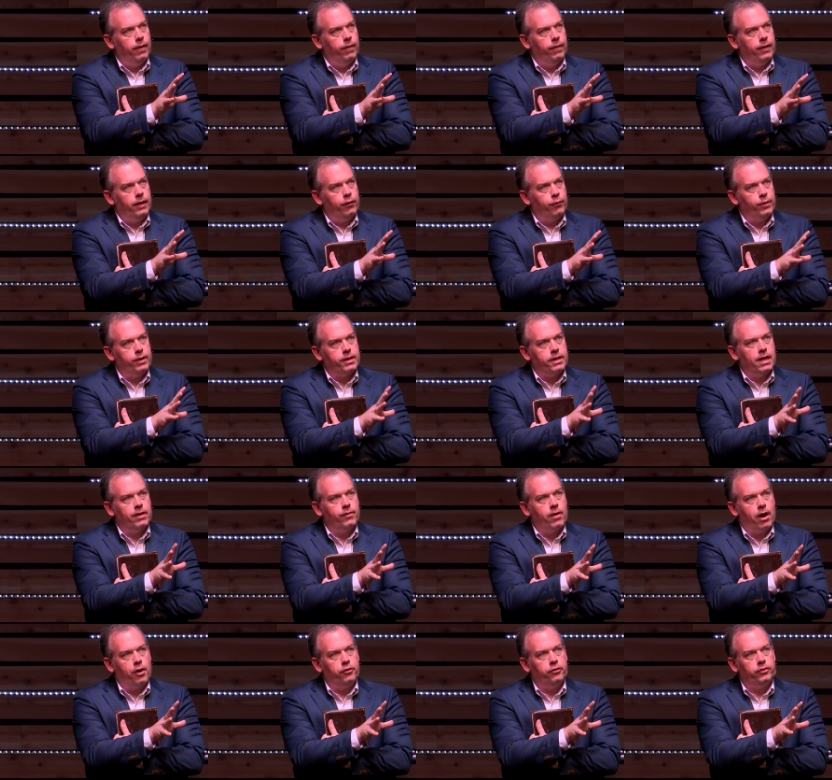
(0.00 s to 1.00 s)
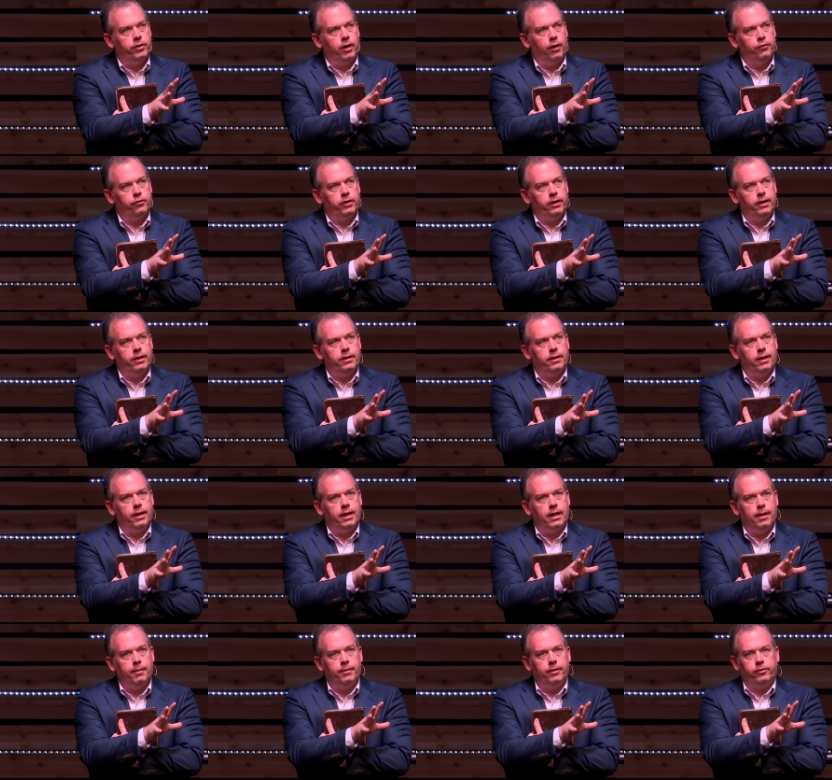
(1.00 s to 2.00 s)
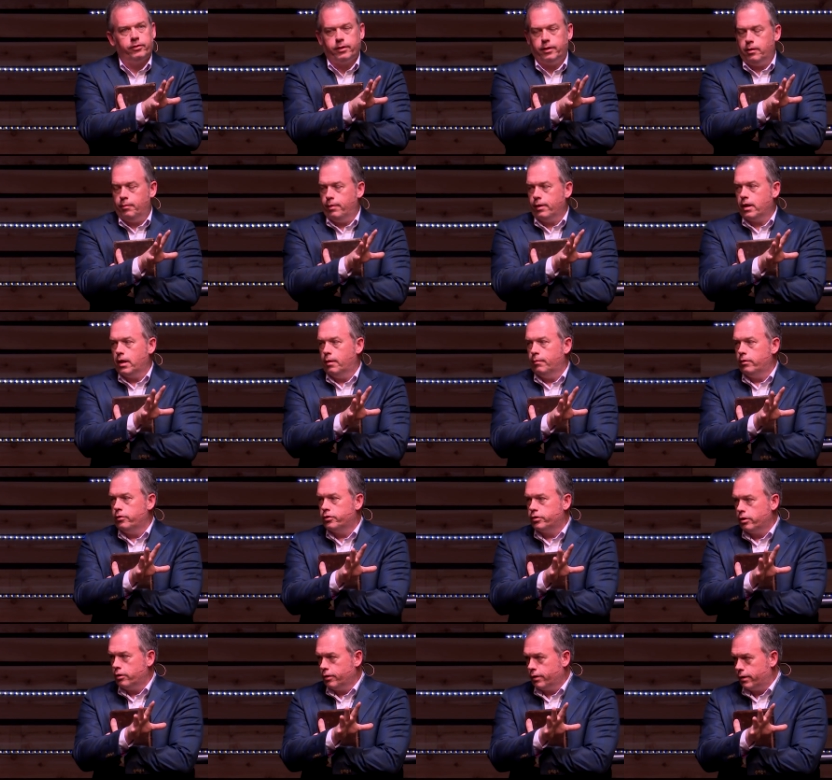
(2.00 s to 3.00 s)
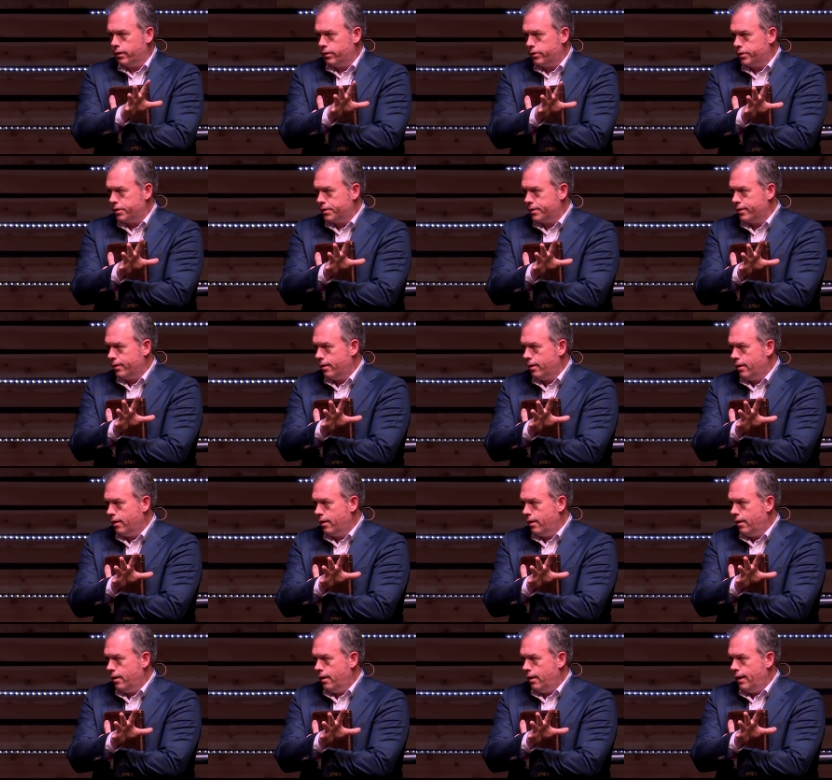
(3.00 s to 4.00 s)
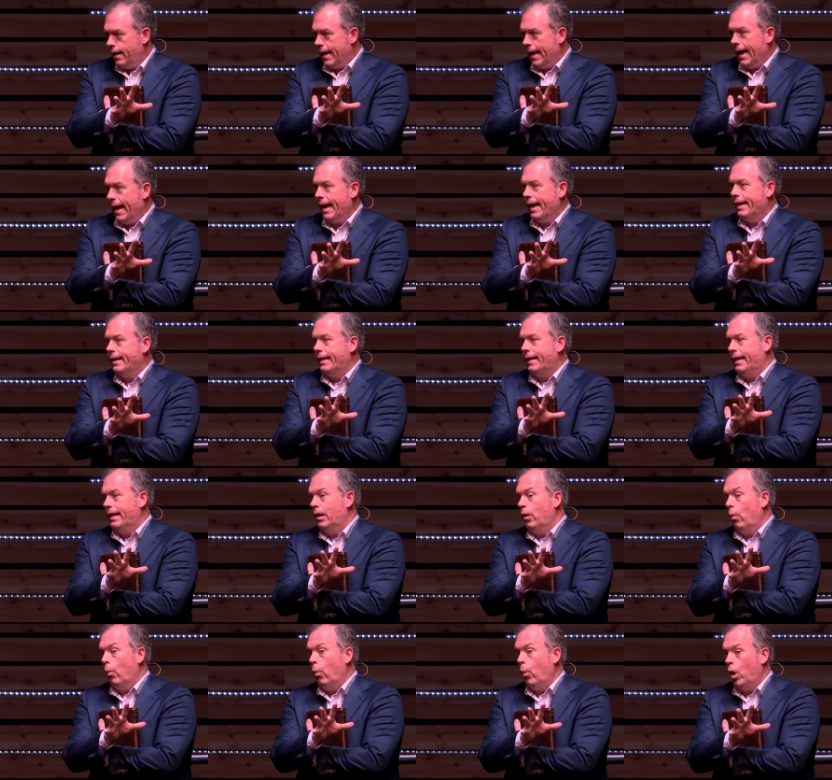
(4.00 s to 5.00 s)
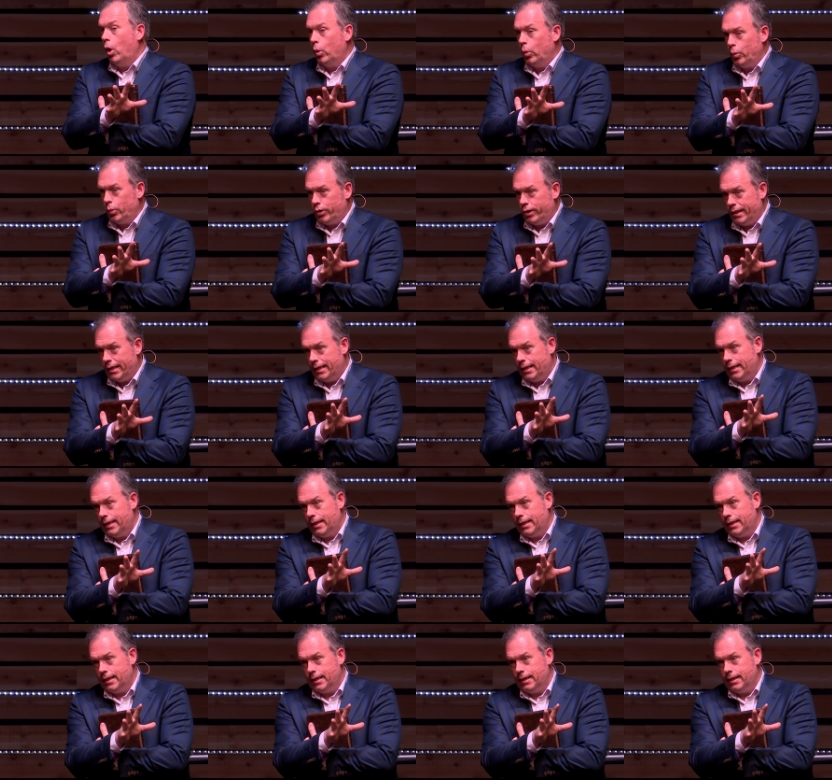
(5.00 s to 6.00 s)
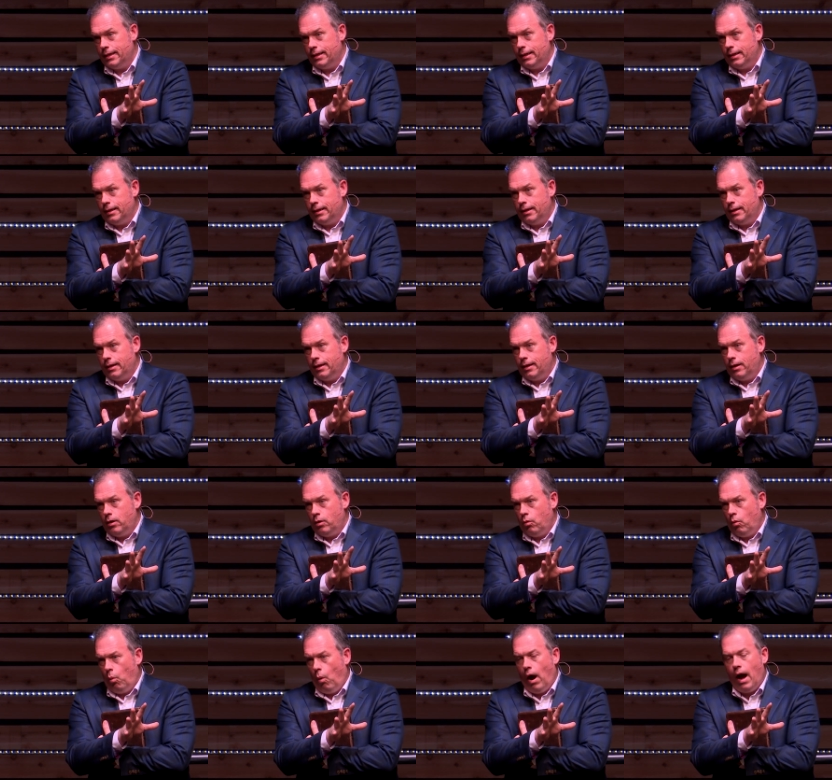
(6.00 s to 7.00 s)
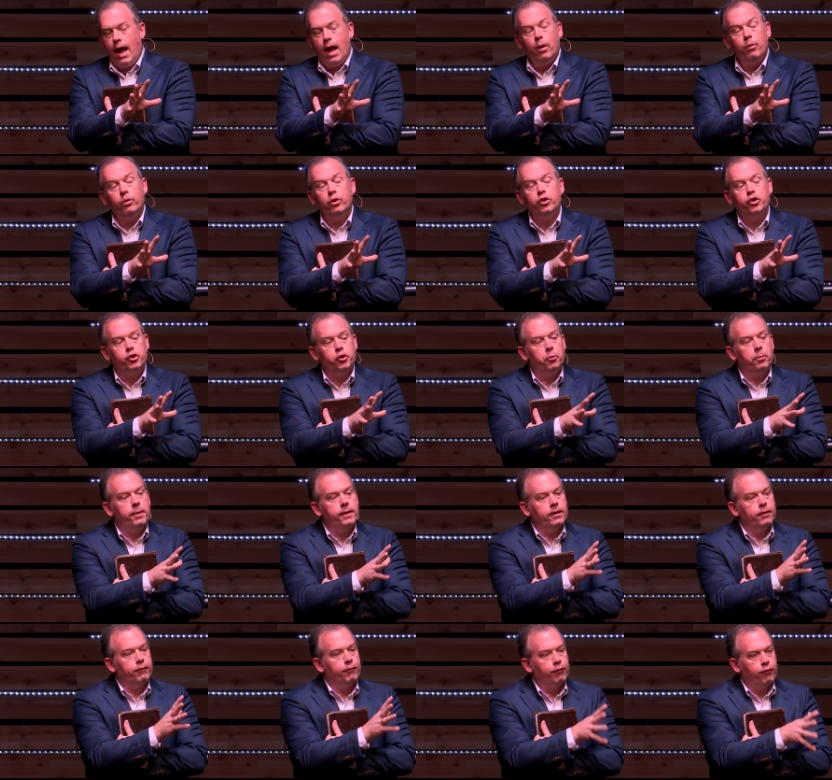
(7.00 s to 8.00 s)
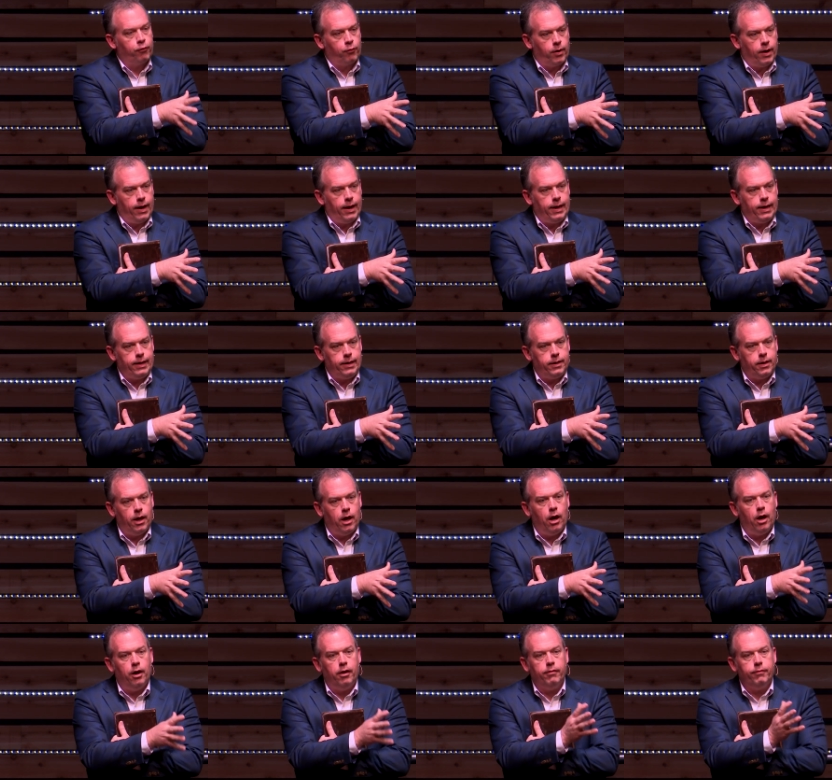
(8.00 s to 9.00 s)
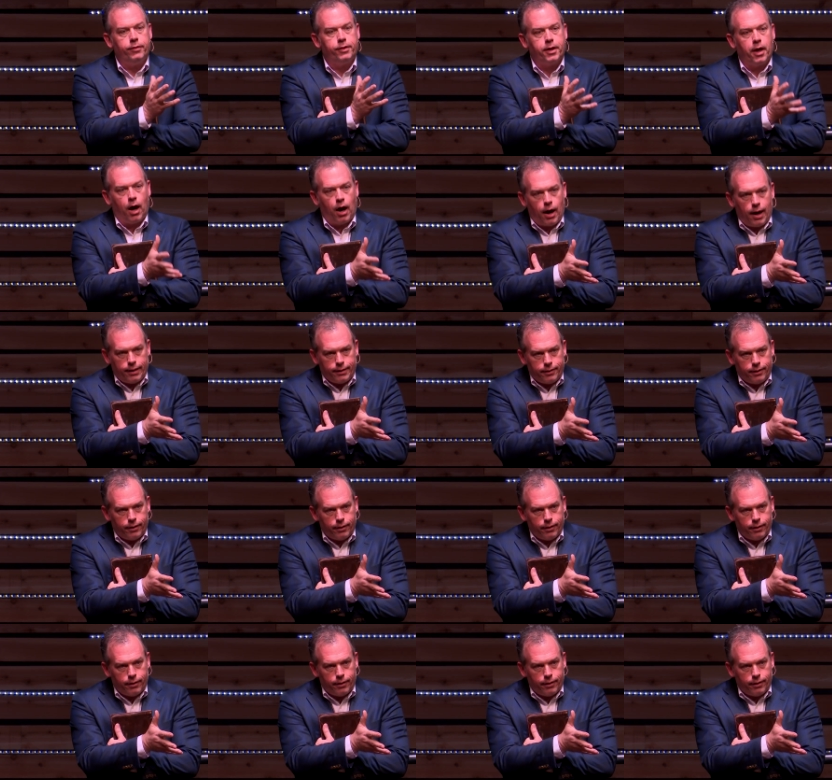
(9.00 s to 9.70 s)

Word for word: that if we give ourselves into Him, it's going to become a circus, and it won't. Why would you be afraid of God?